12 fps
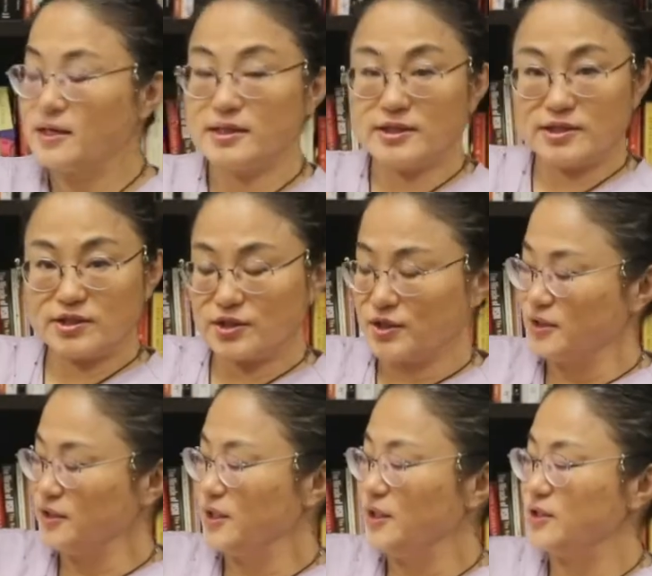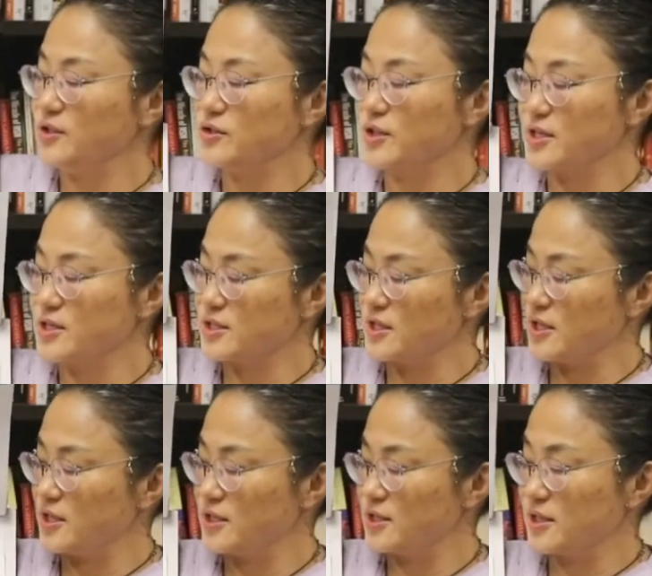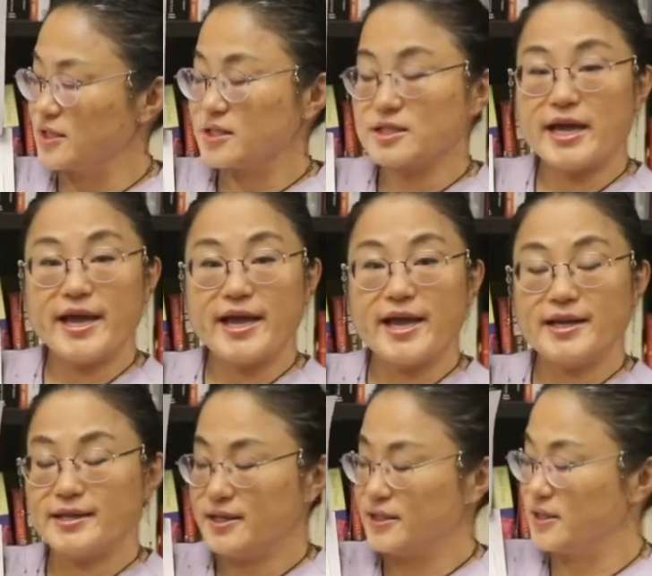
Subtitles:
Here you can see this is the head,